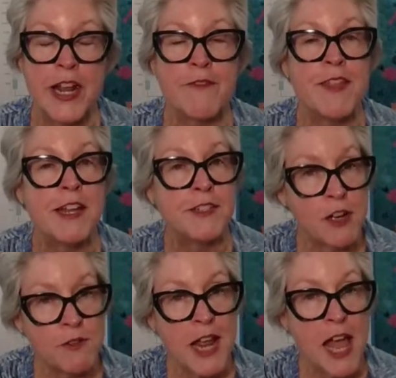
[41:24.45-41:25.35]
If they
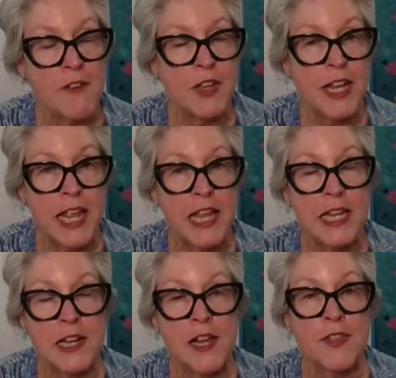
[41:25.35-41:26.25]
don't have it
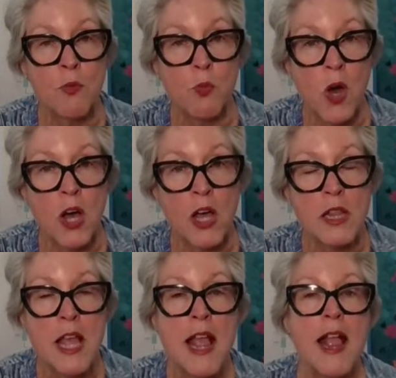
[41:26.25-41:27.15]
hanging on the
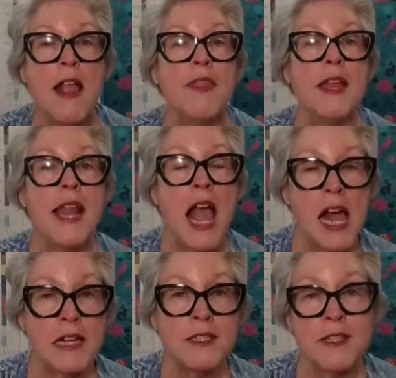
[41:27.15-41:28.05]
wall, then
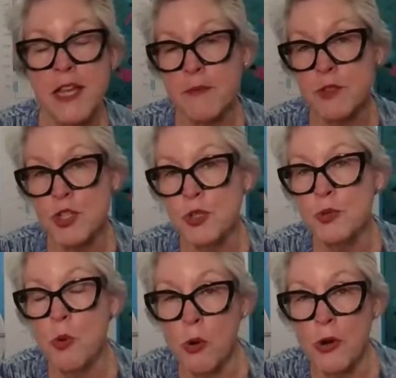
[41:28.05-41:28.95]
ask them
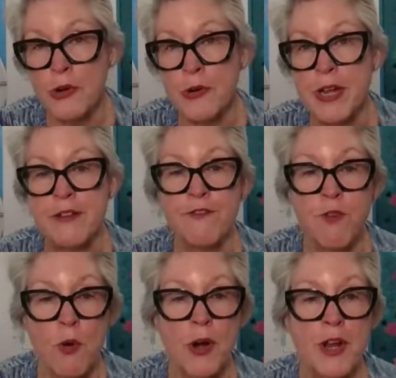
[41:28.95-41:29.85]
to order it
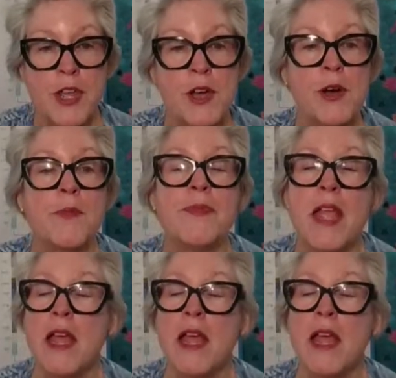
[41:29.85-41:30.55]
for you.